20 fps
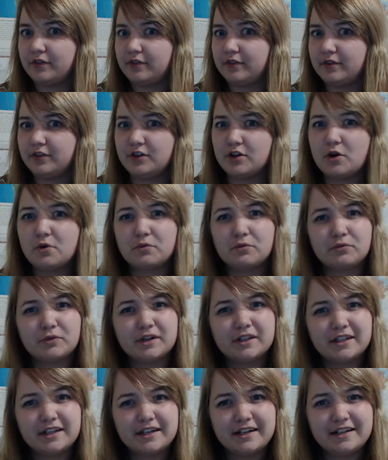You don't
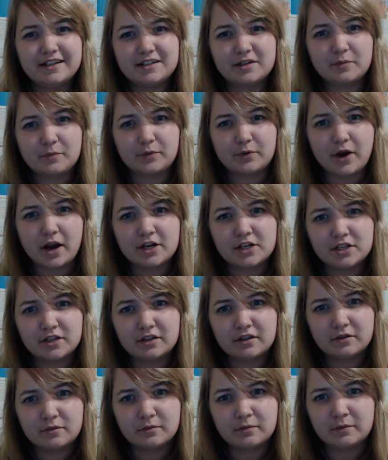really need to brush
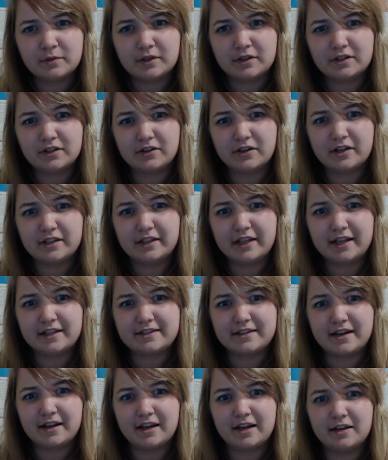them during that
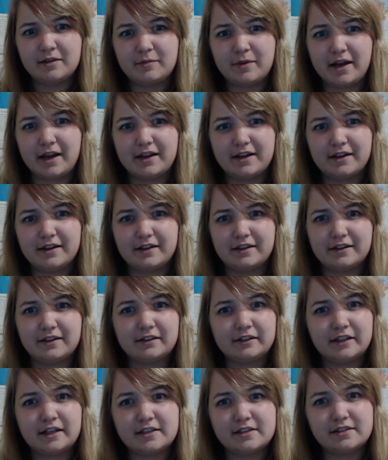time
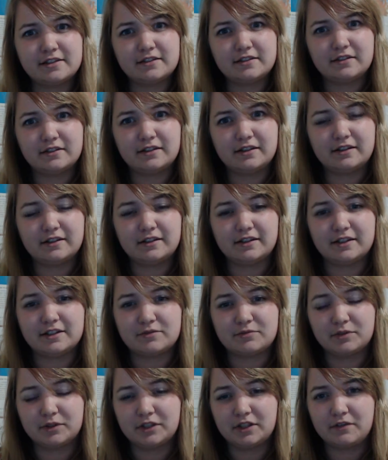unless
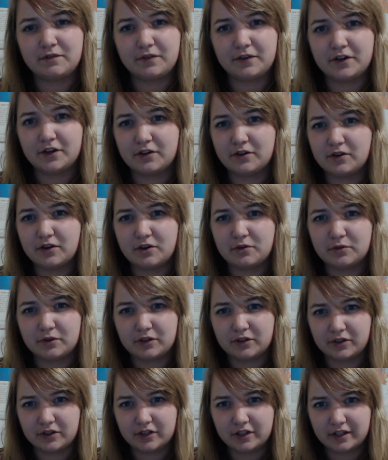it's really for your own
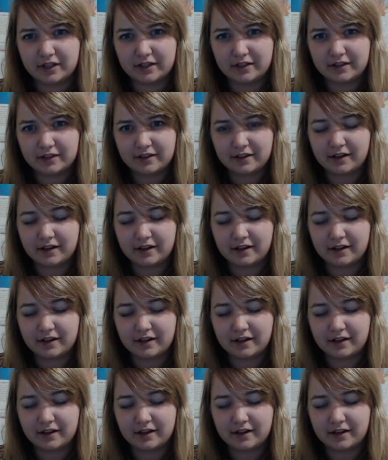good.